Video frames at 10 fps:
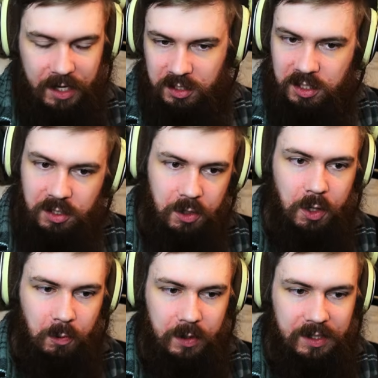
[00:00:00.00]
a
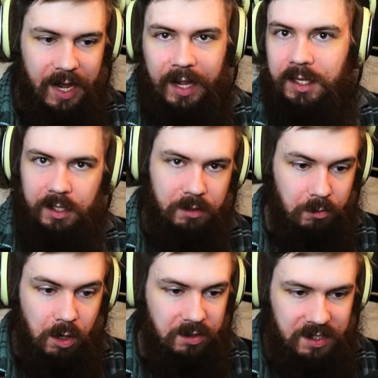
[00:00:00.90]
slow attack and
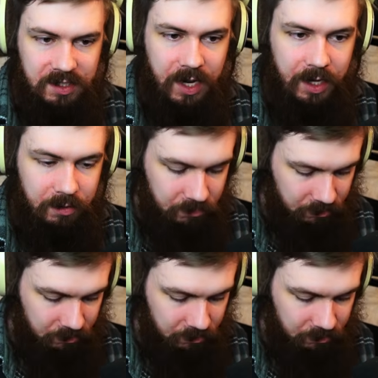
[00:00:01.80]
long sustain.